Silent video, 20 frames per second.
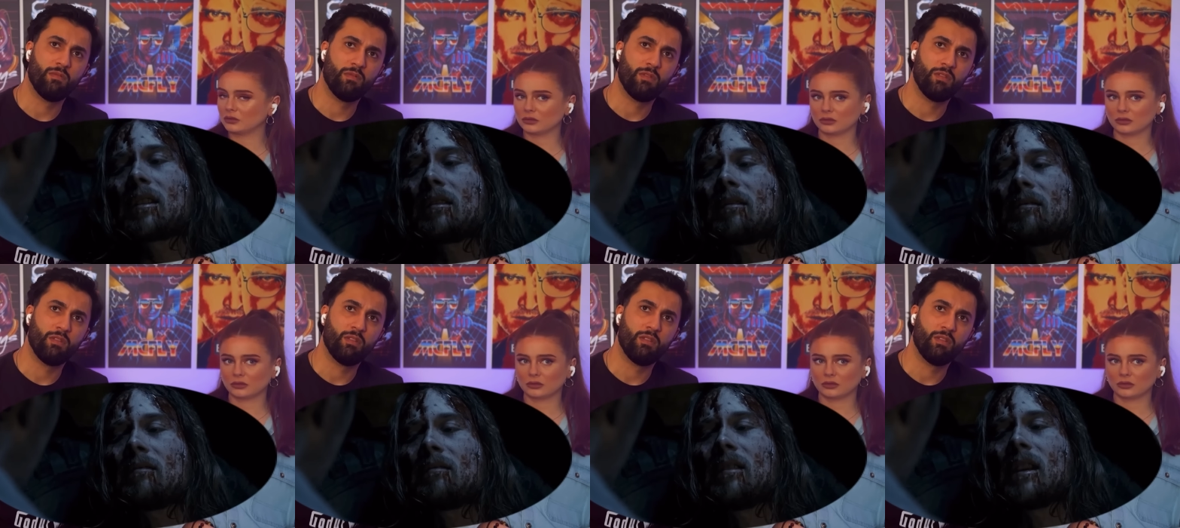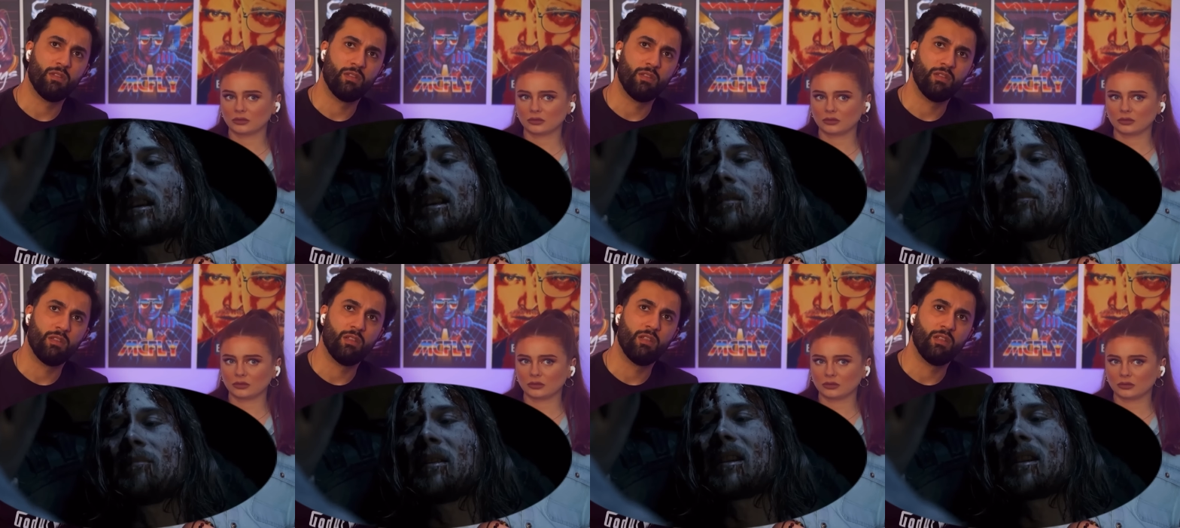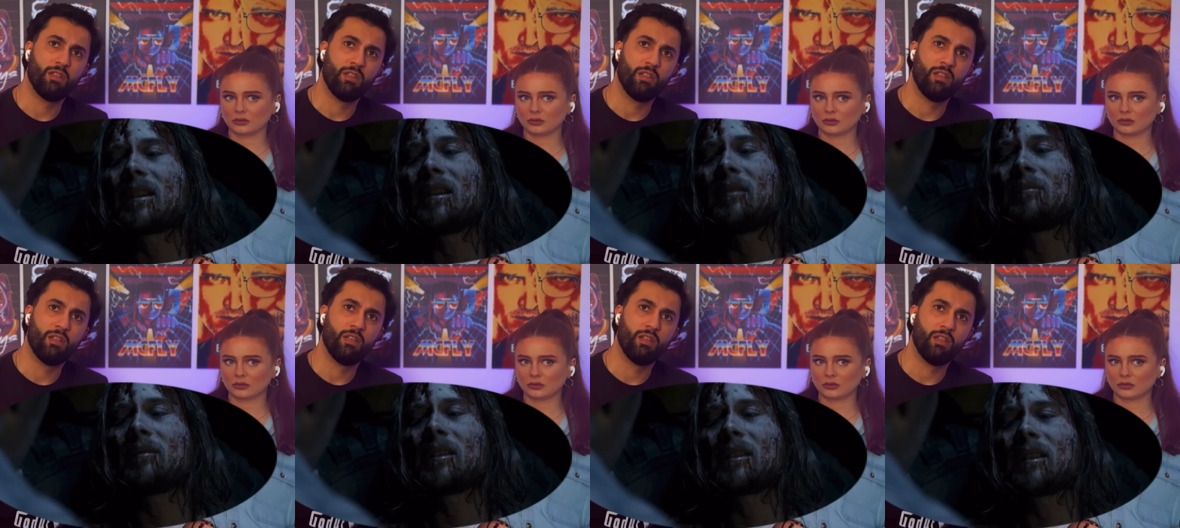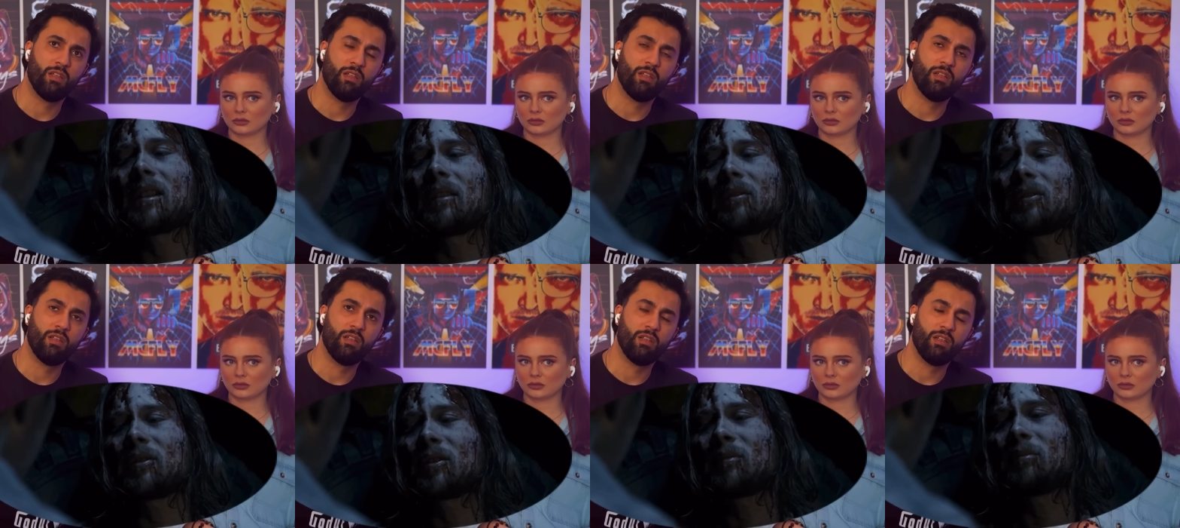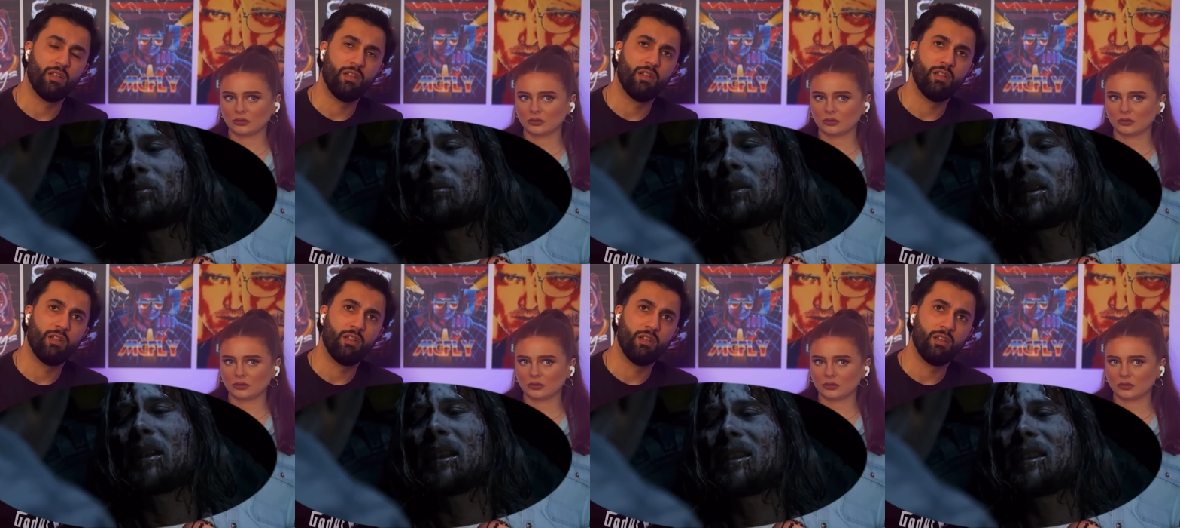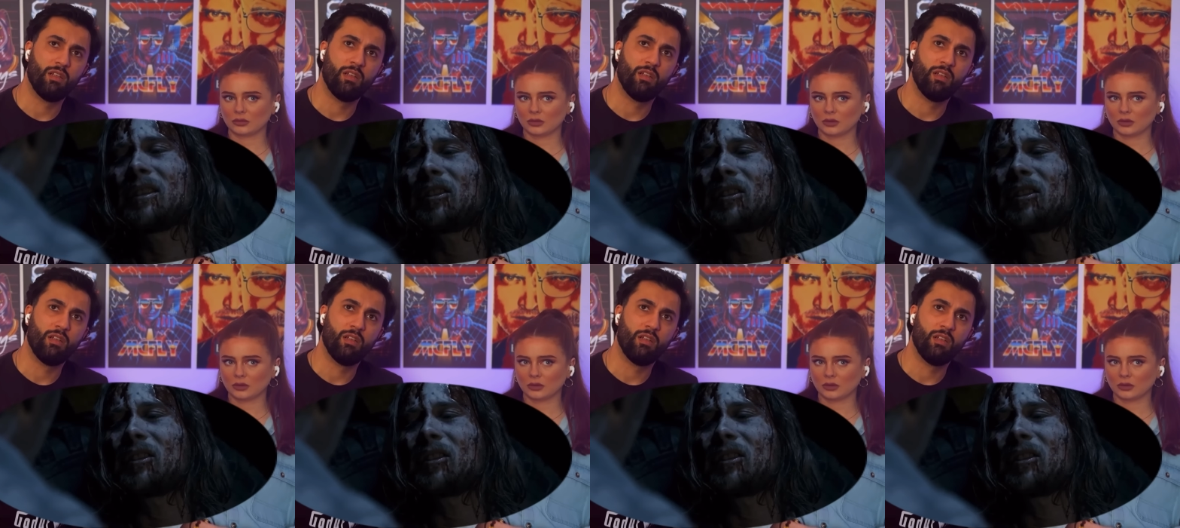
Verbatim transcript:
Speaker 1: don't want to become the devil's bitch.